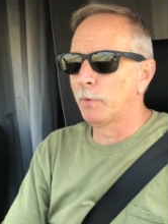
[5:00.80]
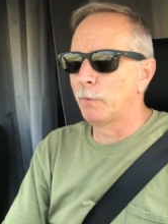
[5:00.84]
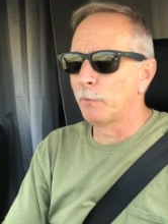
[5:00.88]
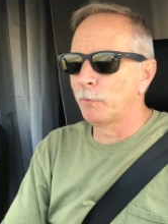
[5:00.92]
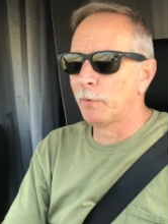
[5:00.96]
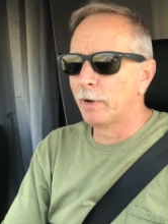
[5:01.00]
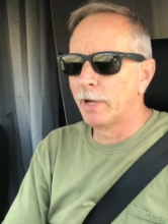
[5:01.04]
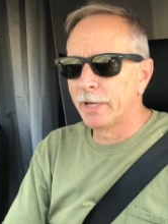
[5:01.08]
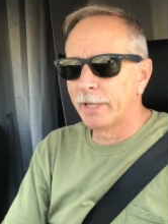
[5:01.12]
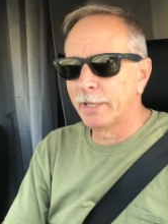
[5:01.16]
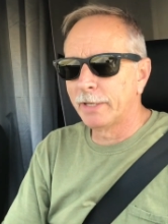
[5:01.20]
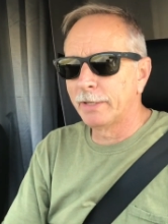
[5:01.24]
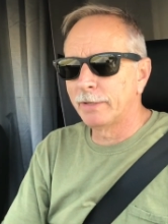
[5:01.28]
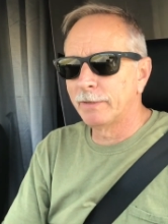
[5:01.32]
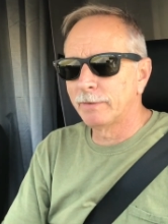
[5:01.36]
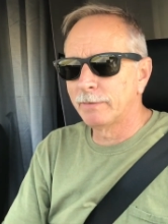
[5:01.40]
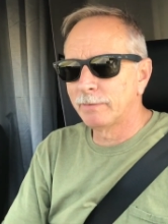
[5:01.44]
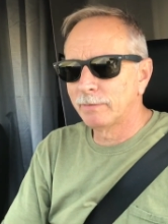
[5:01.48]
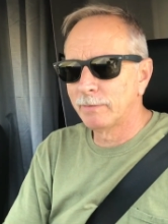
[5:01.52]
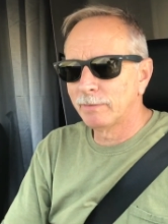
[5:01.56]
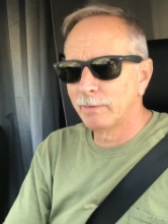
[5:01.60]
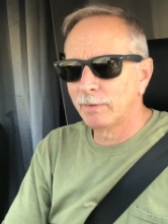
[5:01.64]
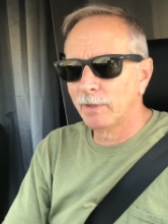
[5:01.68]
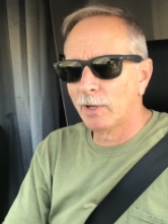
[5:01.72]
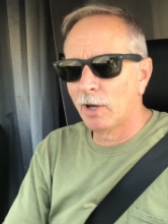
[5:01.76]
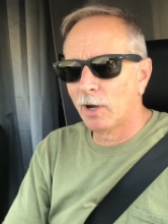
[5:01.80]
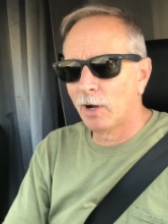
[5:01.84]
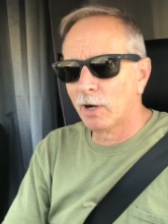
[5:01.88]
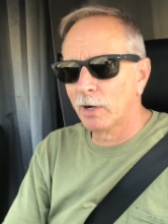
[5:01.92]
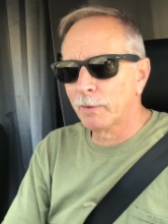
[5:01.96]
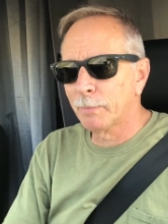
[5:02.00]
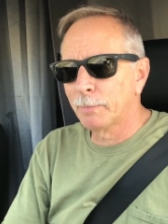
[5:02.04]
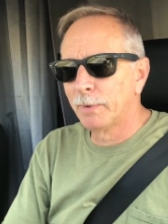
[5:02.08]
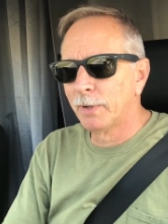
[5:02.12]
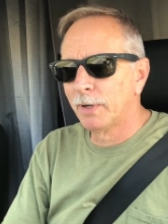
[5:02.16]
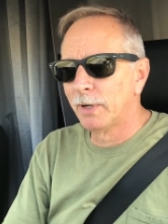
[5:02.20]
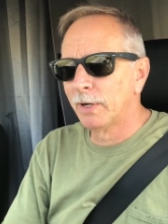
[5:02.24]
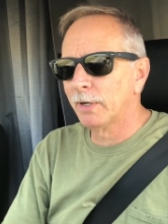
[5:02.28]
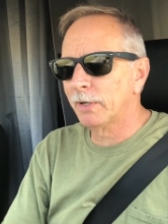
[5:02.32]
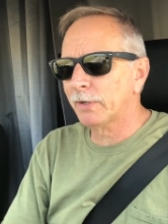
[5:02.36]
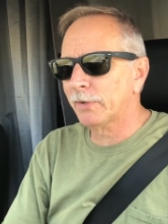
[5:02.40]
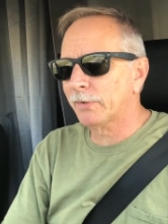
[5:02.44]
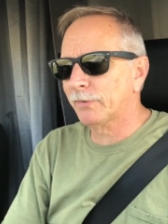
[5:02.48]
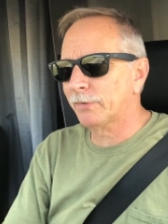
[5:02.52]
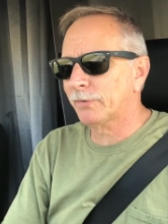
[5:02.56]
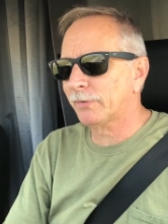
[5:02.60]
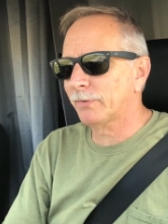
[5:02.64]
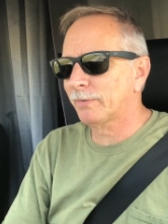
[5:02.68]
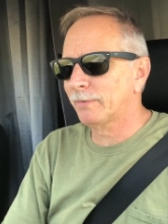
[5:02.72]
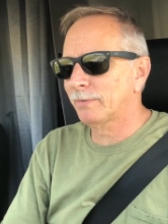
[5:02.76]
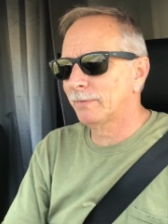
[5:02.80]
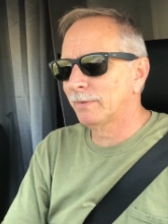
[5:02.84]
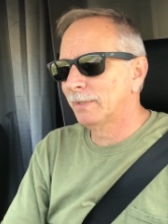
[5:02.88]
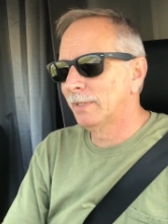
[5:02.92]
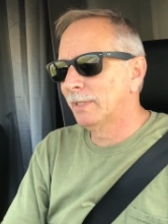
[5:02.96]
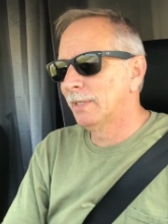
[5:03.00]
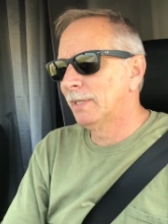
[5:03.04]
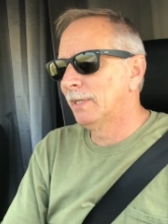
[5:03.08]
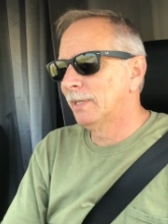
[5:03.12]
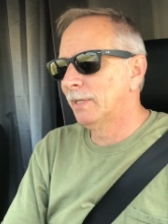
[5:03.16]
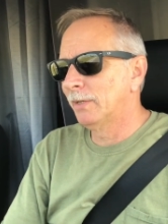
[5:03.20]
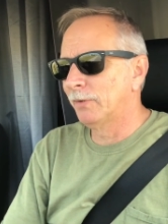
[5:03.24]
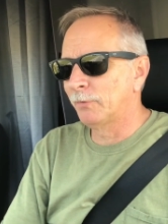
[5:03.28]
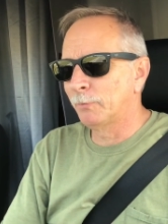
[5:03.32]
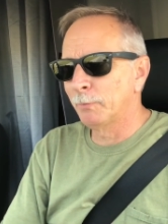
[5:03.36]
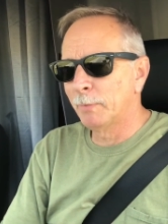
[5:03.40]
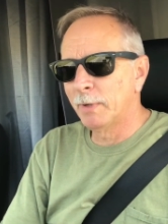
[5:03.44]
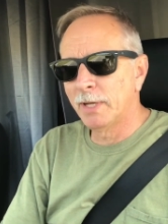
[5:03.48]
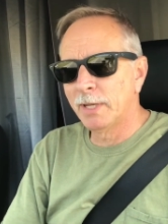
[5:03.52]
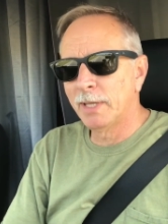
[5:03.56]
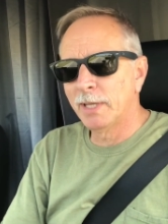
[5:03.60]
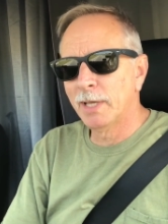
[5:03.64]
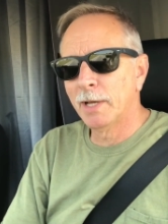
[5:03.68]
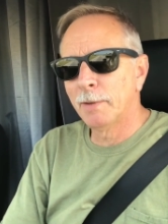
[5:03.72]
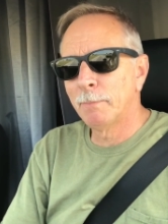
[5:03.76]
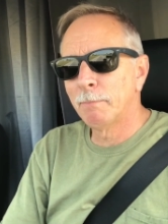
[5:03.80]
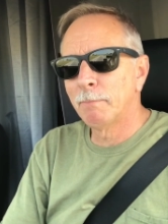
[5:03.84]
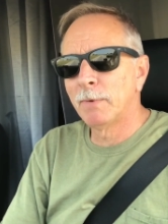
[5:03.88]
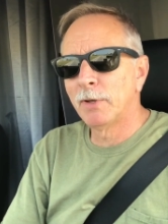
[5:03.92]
running log books, as many of them